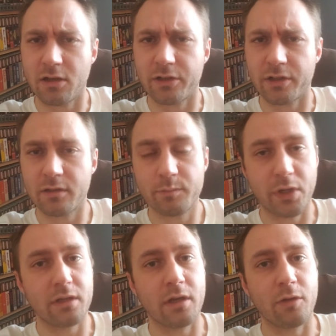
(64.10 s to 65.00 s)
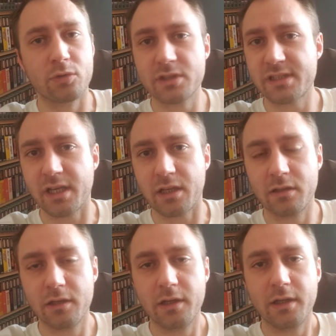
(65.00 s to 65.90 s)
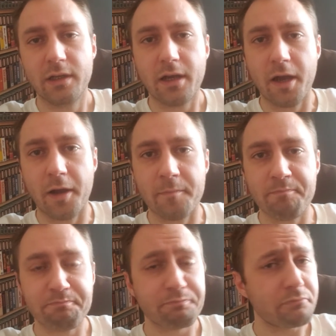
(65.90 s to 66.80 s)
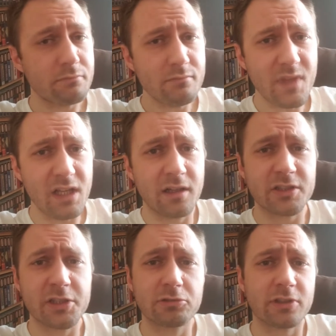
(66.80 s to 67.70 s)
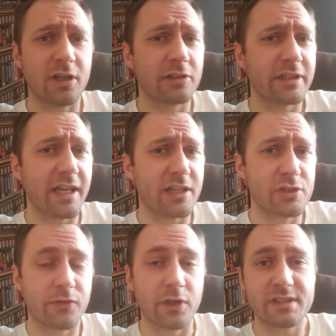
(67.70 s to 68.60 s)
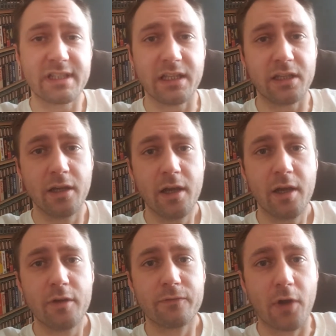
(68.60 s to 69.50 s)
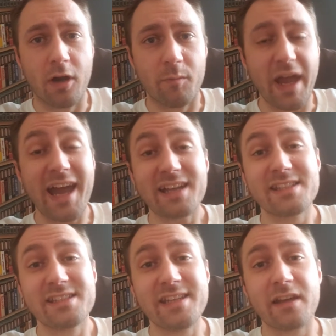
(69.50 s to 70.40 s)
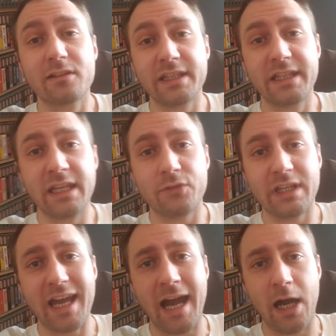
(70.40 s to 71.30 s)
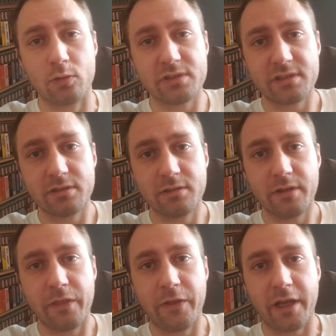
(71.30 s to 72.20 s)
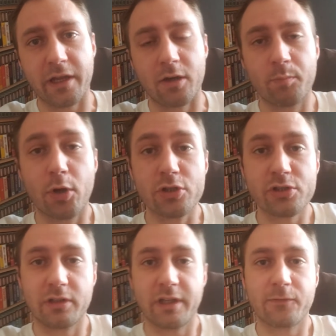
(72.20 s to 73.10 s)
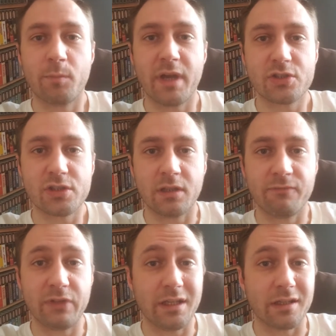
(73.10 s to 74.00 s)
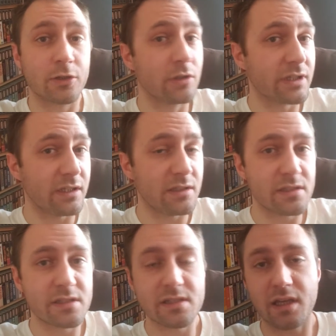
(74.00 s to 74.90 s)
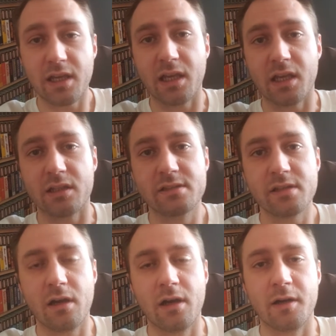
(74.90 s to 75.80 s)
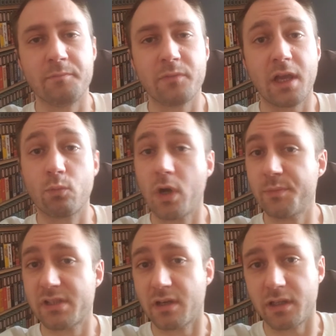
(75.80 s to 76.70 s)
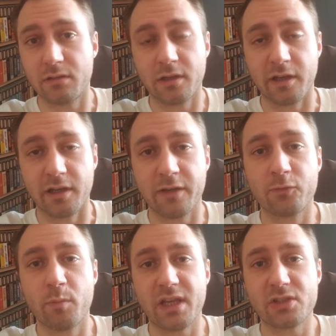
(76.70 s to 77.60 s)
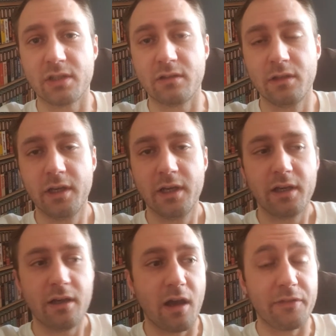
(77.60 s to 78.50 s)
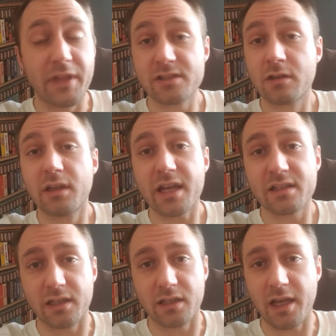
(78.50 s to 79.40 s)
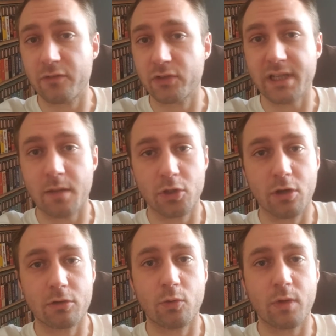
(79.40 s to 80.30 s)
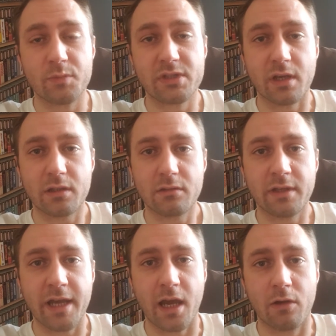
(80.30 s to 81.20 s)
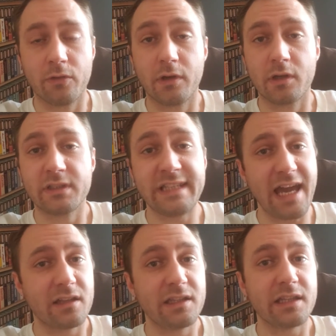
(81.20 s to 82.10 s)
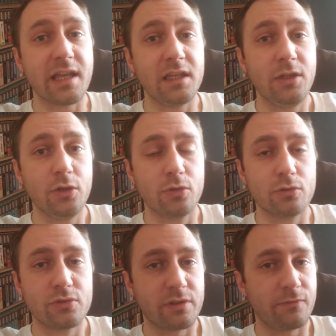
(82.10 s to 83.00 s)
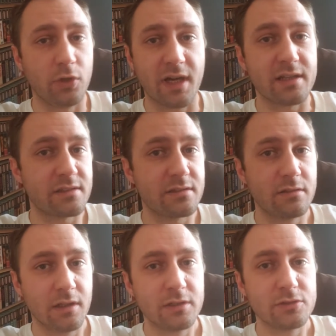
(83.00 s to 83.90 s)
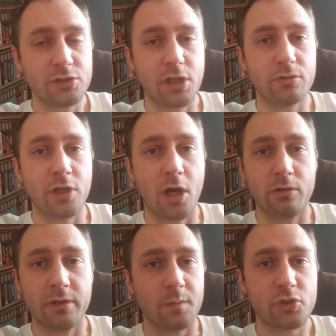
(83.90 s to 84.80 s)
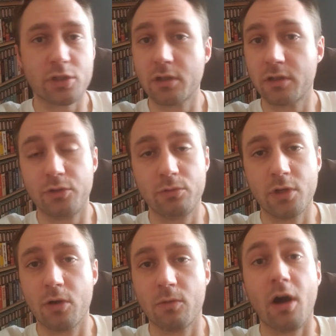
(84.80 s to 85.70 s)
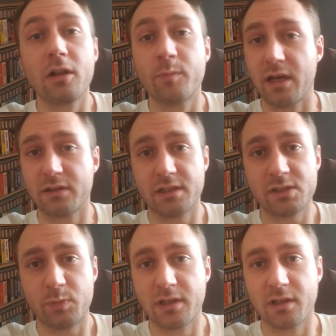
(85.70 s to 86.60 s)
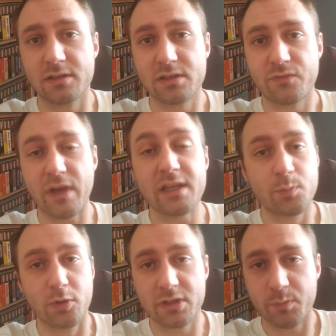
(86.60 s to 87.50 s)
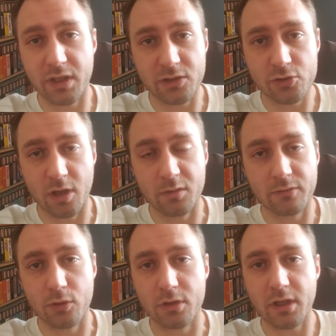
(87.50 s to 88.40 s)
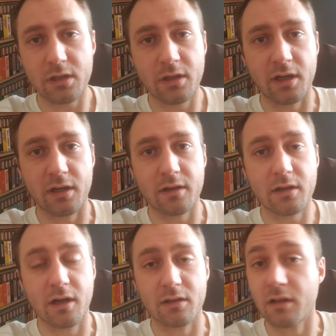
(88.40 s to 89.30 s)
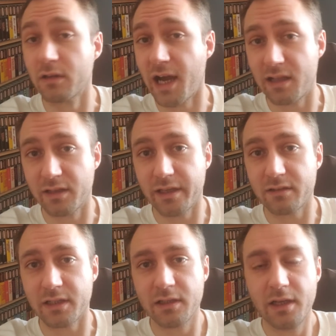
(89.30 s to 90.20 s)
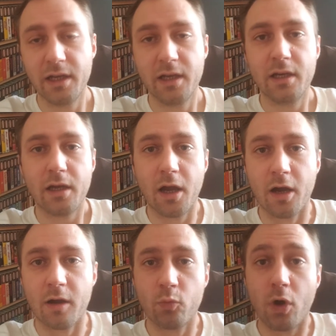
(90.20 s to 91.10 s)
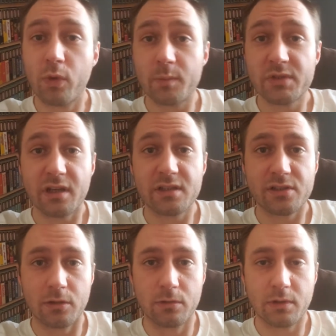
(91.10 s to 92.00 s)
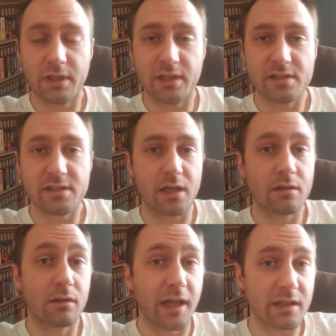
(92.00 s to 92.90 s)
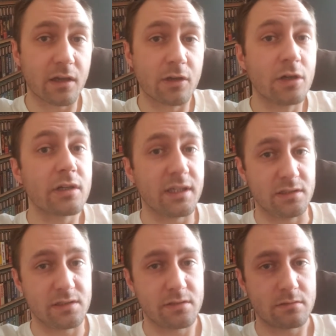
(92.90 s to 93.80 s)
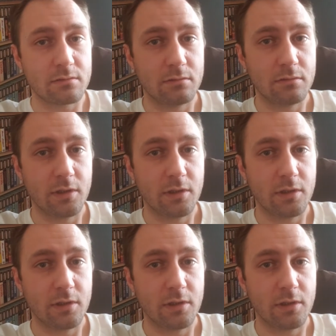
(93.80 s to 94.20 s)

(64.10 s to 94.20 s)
and under, but we'll just say children under the age of 13 from accidentally giving out their personal information via cookies and website information that's collected every time you go to a website. Now, the data that they use, if you guys don't know, and I'm sure you know all about this because Facebook's been in trouble for it a lot lately. What websites do is they collect the cookies.